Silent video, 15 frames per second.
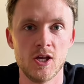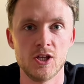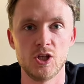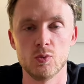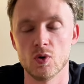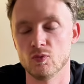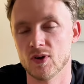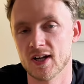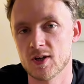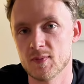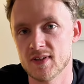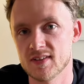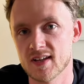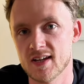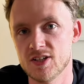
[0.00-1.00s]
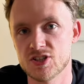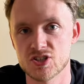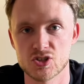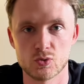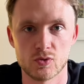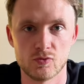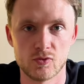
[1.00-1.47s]
you want
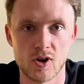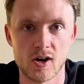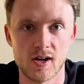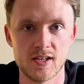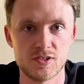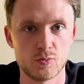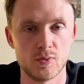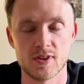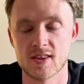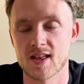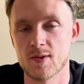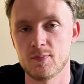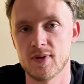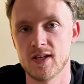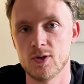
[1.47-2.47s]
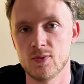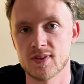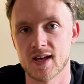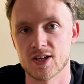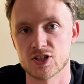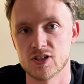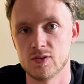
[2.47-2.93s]
recommendations or advice, whether that be with
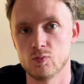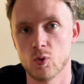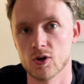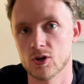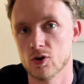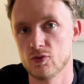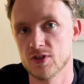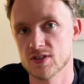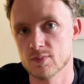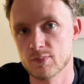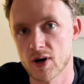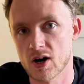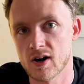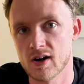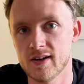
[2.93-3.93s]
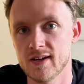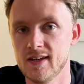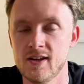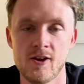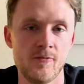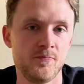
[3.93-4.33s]
actually what coffee to buy,